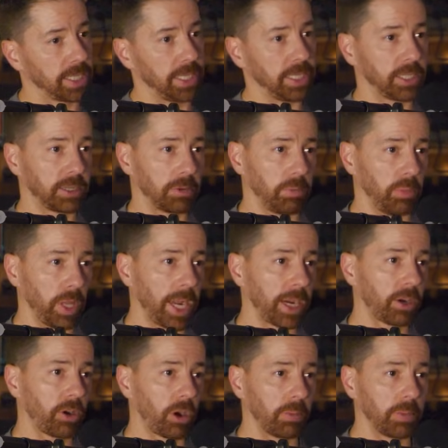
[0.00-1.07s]
this
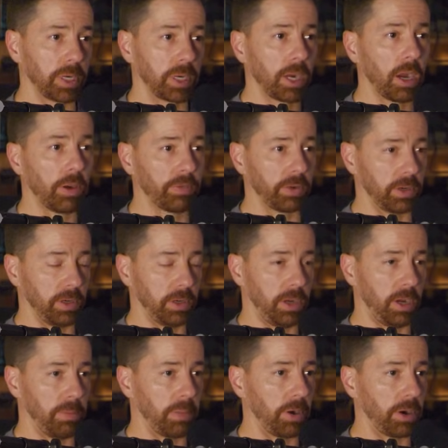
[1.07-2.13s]
black carbon cover
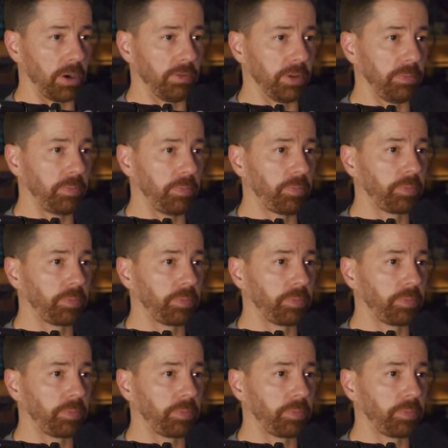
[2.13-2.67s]
on part of it.